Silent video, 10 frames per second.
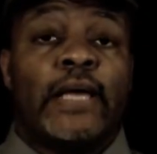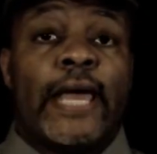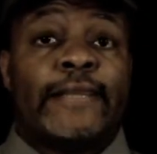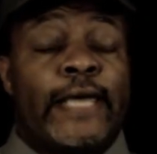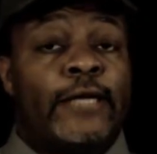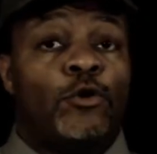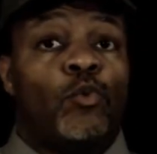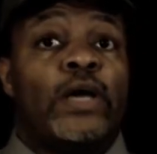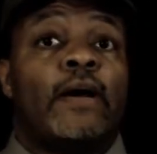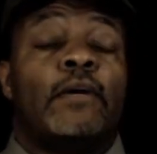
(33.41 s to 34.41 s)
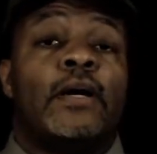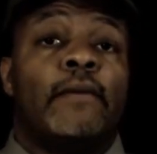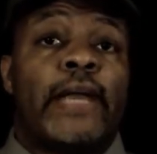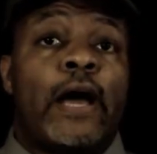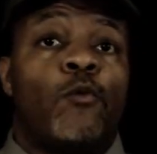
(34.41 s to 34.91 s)
At the end of the week, I'm
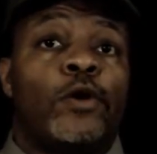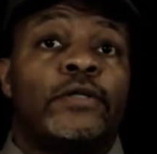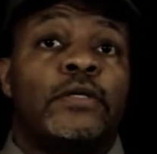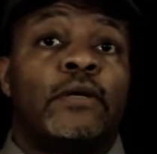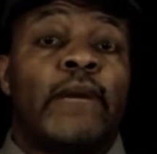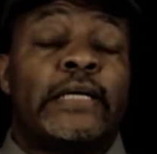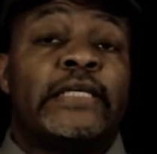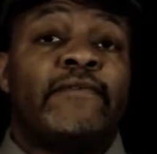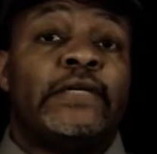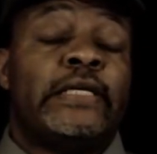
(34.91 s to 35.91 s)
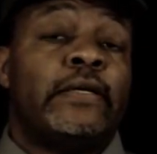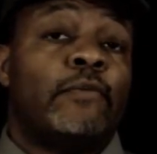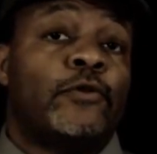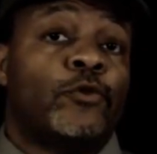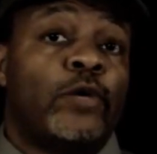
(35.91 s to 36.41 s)
coming out with my DVD
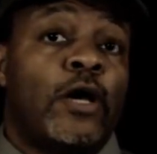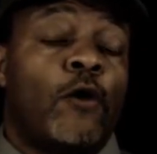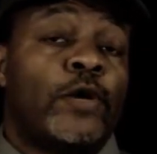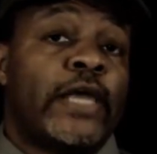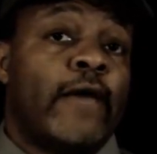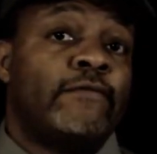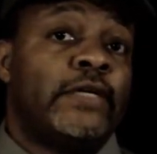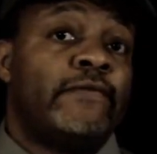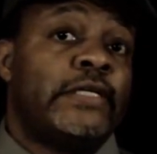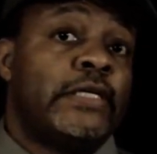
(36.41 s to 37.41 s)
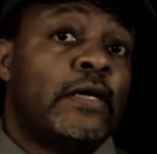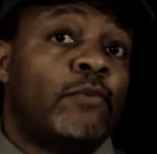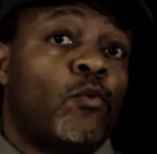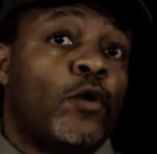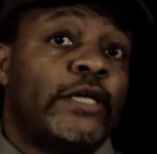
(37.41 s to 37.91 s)
number 3. I already have DVD
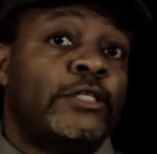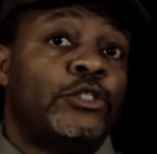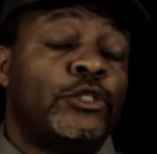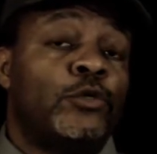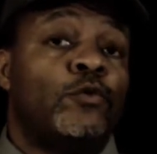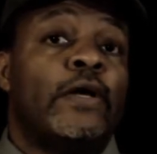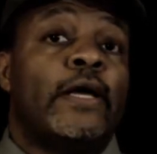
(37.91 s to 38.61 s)
number 1 and 2,